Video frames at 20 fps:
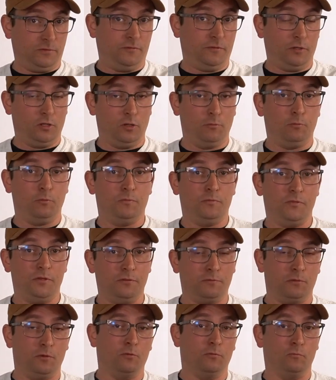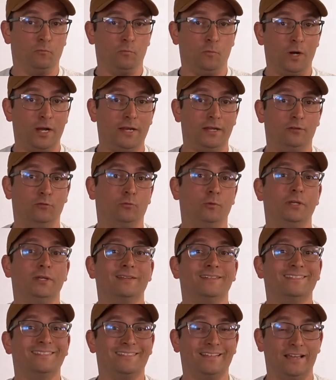develop different ways we
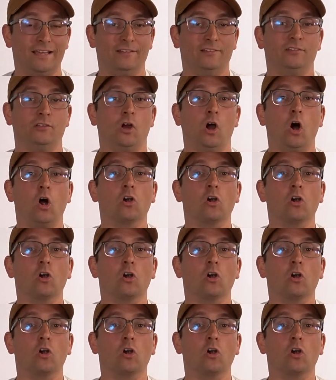can test